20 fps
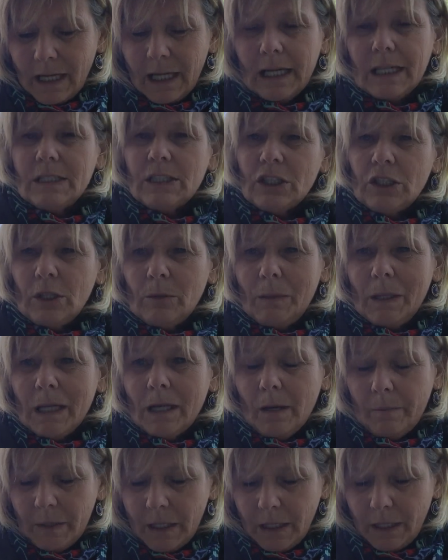Until you
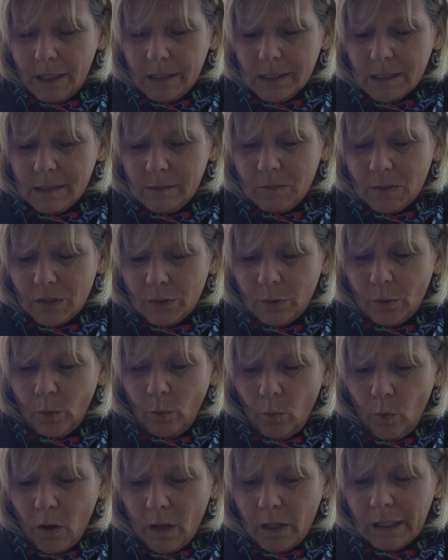become accustomed to it,
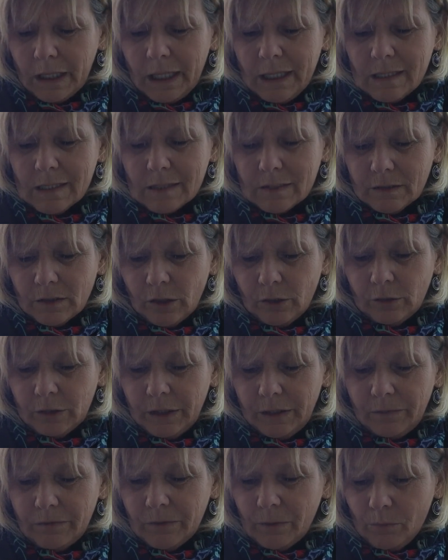walking
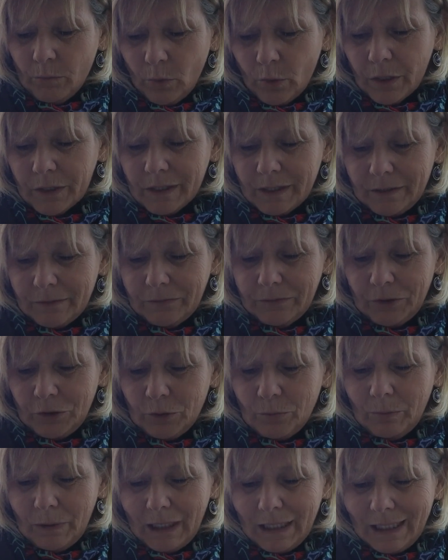slowly for more than a
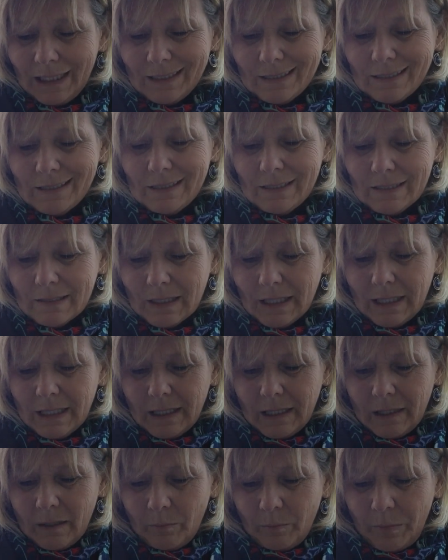few minutes is
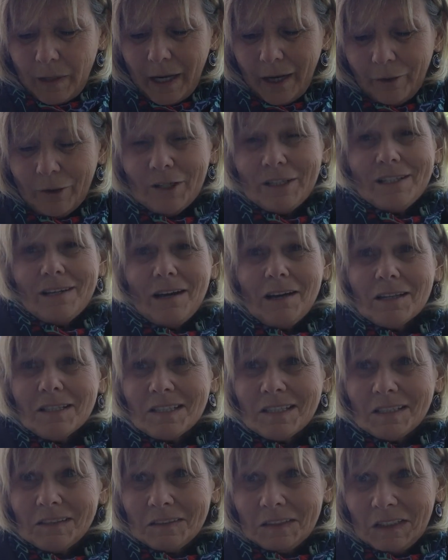
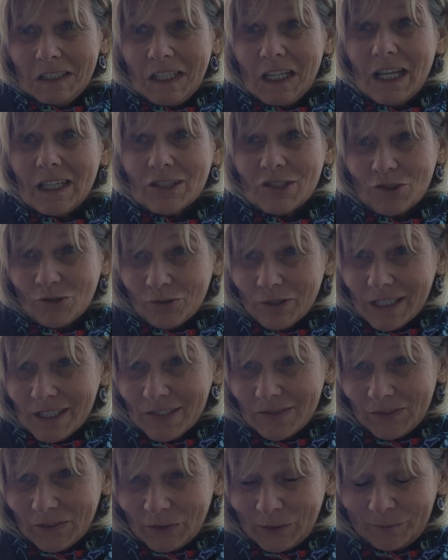paradoxically
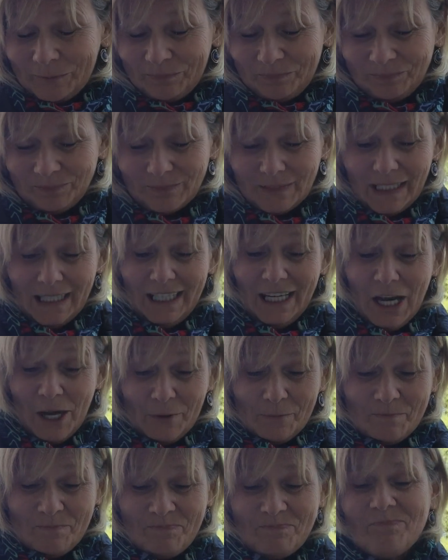stressful. I know.
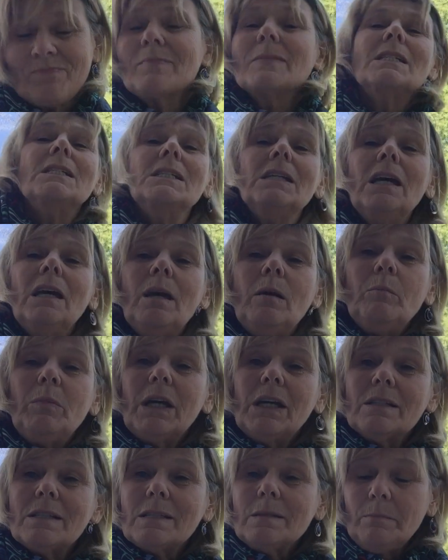
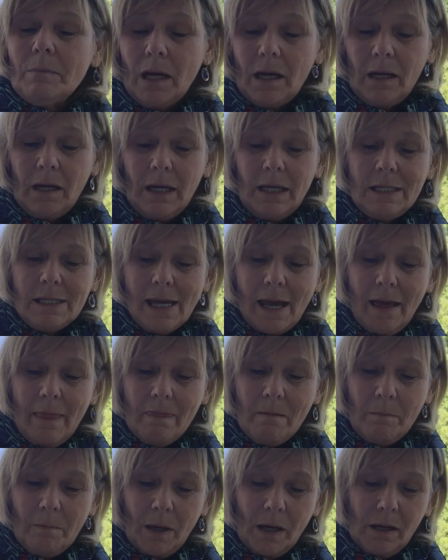Because the mind and
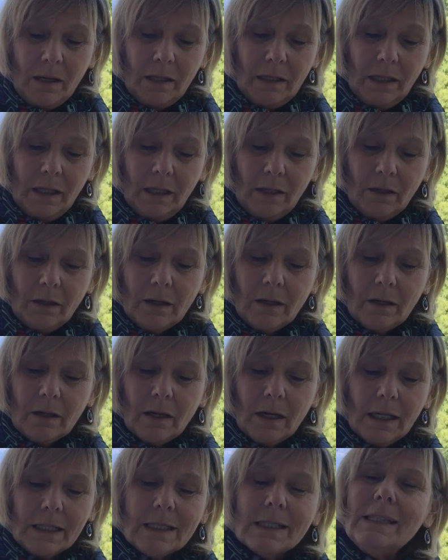the body are
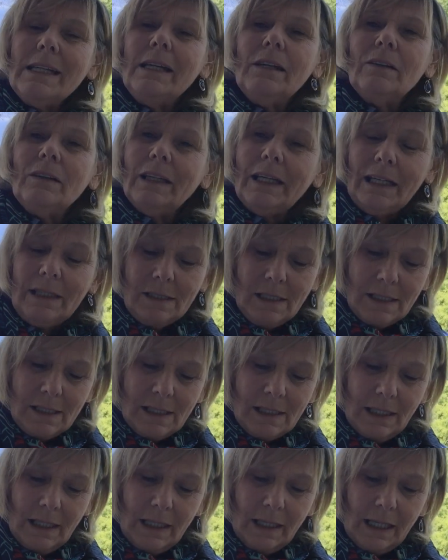a single
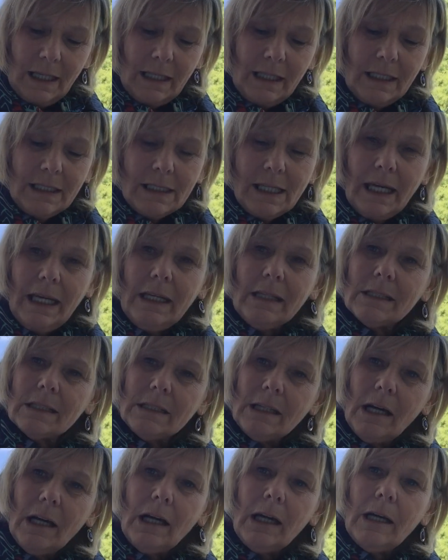entity, and it takes
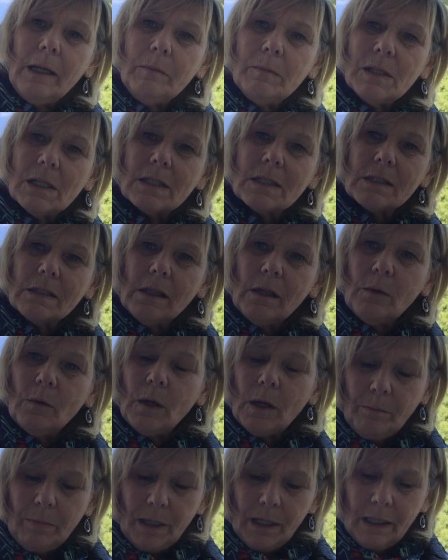time to slow
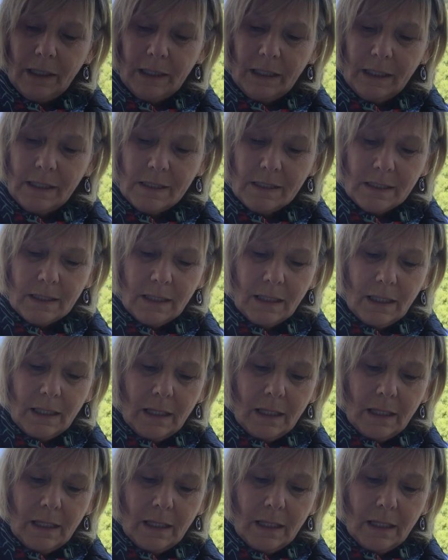our bodies